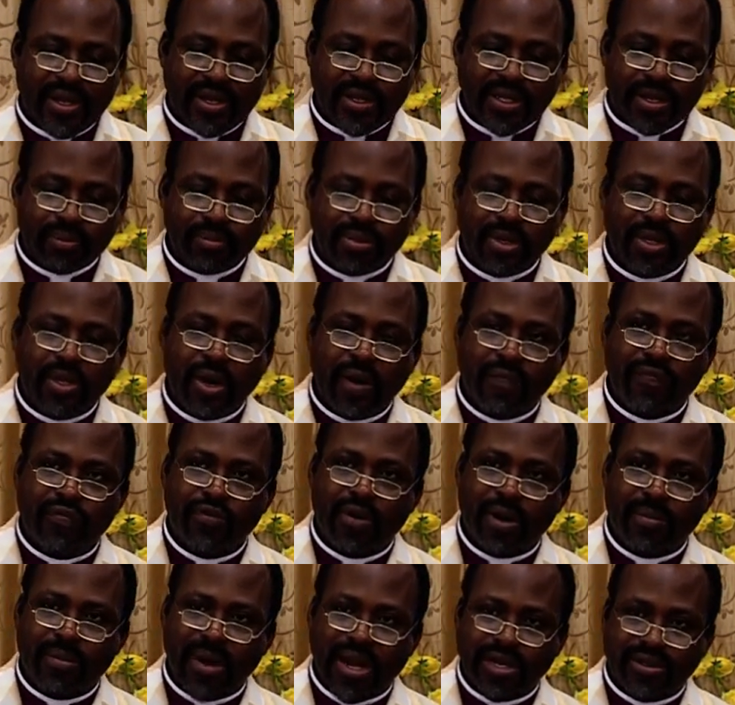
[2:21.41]
The book of
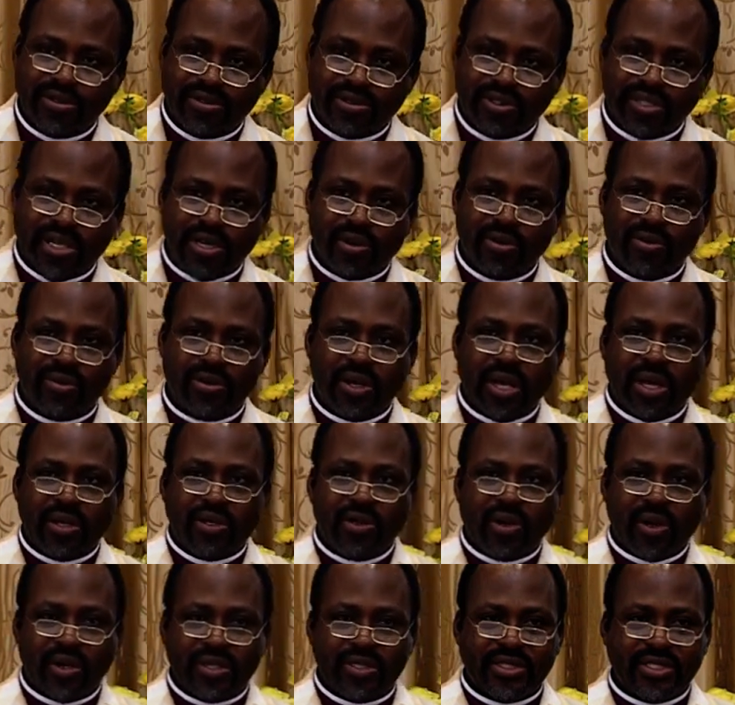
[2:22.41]
Romans says,
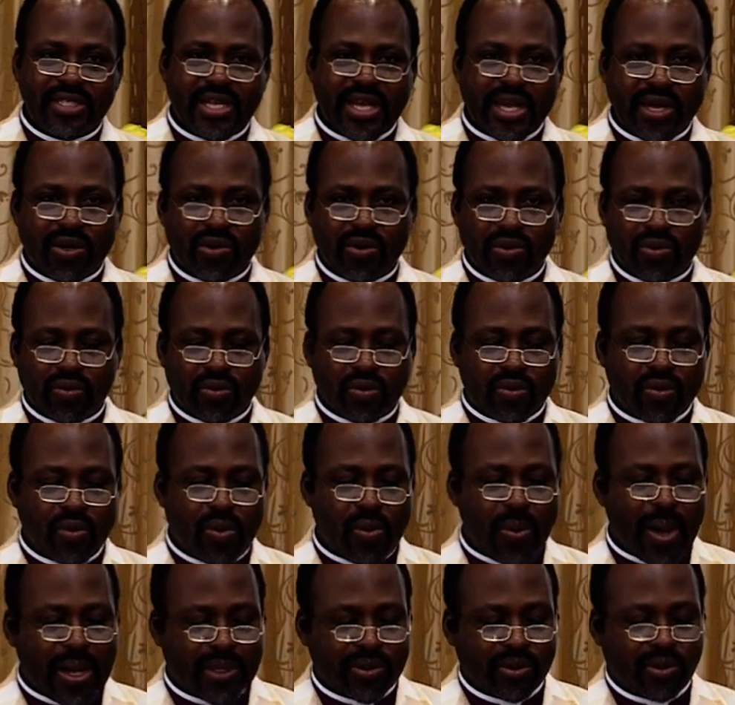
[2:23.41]
don't say who
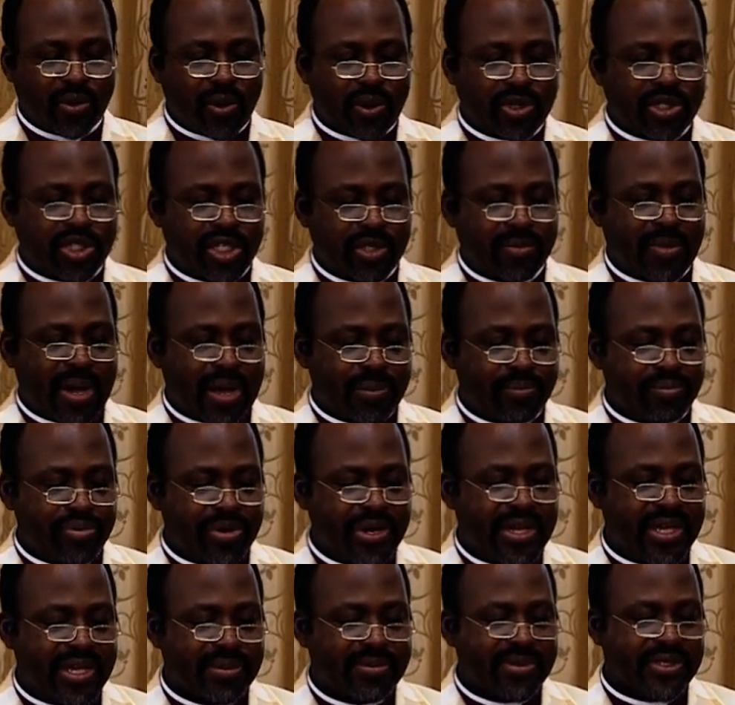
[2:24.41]
go and touch him and
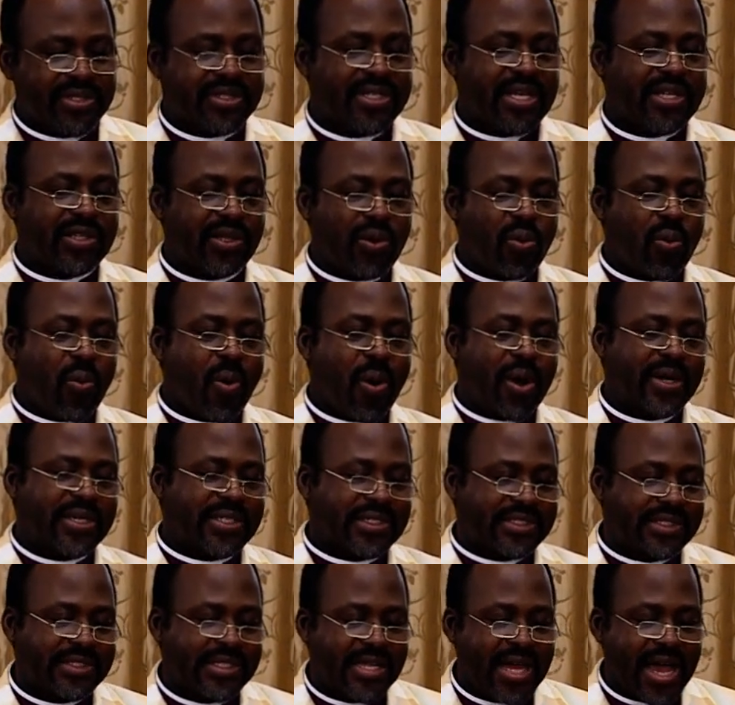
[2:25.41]
bring him. He said the word
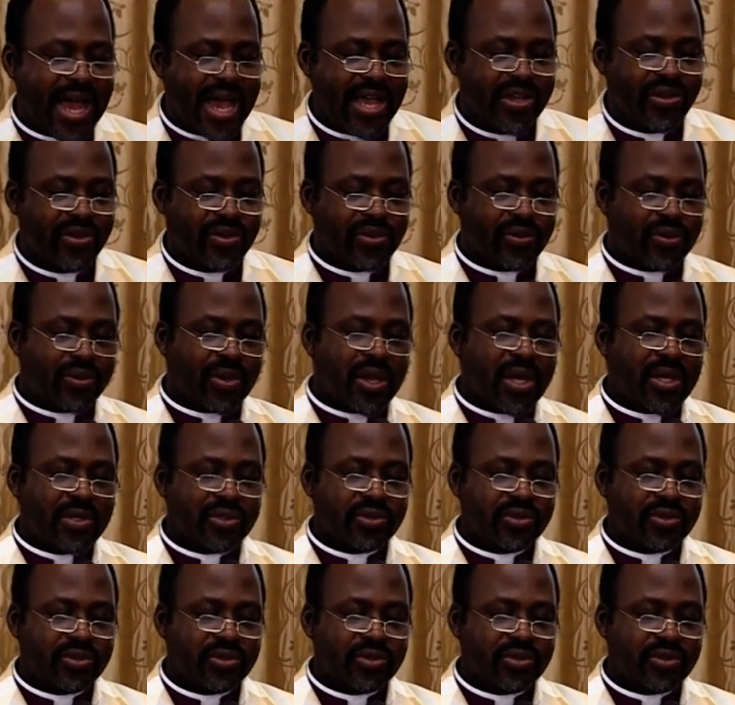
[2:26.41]
is nigh you.